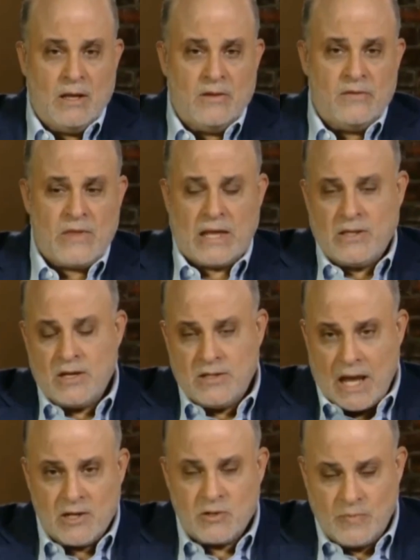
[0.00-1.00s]
that the
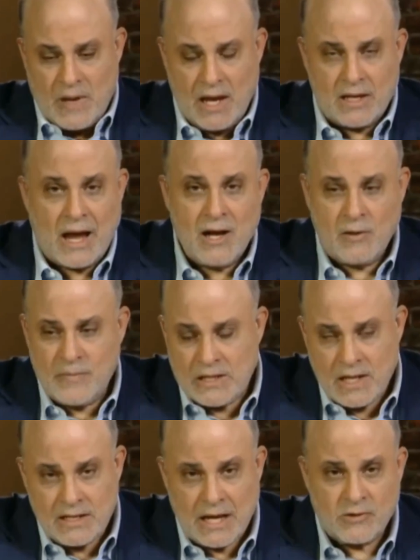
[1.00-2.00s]
debt is paid. I don't mean
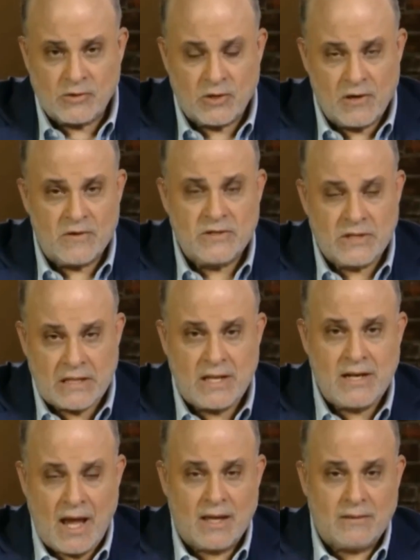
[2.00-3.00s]
the debt service, that the
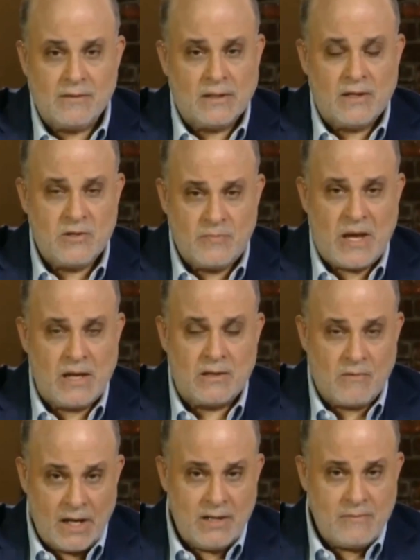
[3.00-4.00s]
debt is paid,
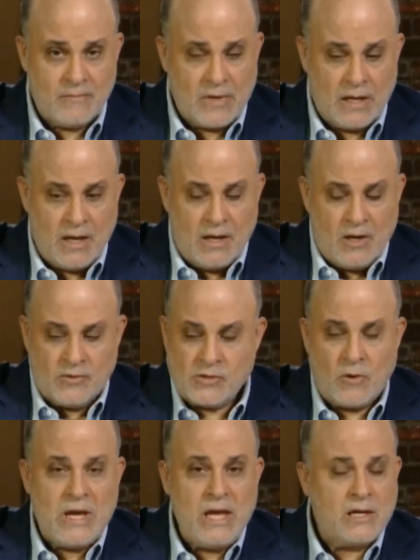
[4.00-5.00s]
right?
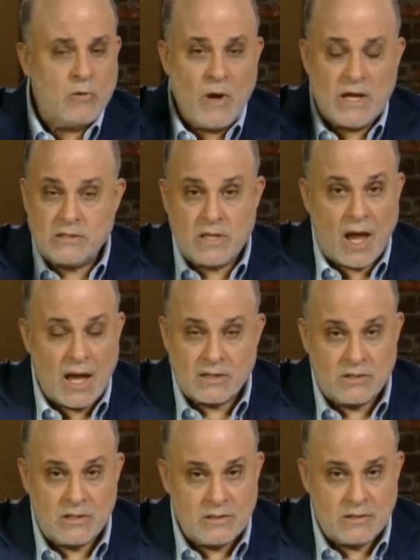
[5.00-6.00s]
So he can raise
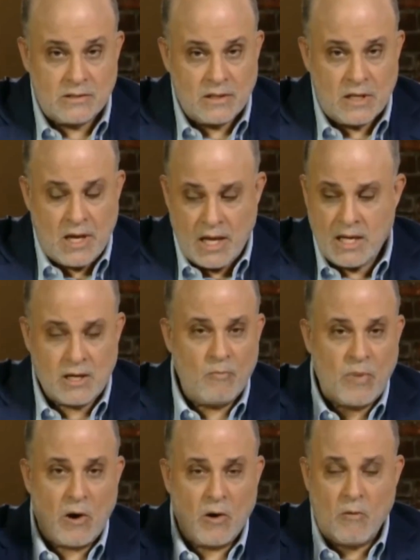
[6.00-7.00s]
taxes, he can
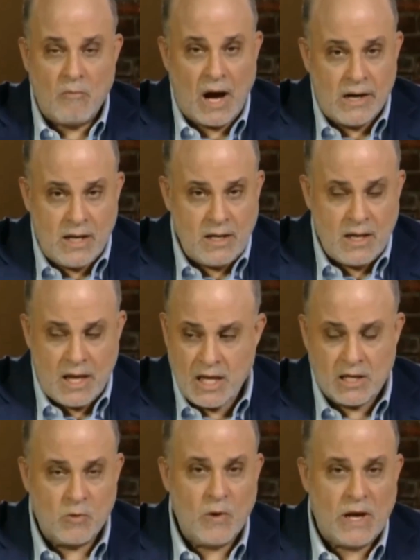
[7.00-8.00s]
borrow money, he
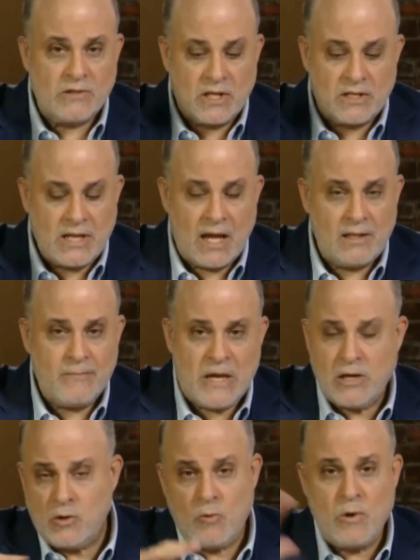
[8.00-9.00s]
can raise the debt limit,
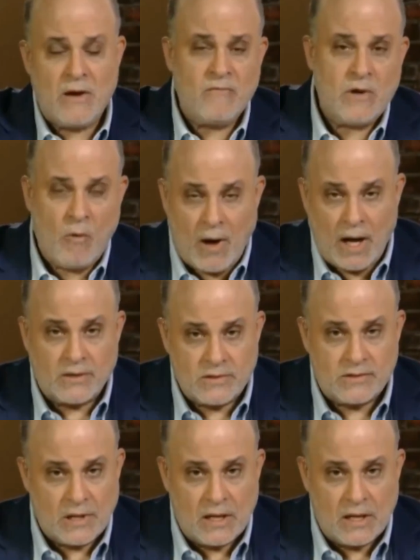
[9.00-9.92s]
he can do whatever he wants.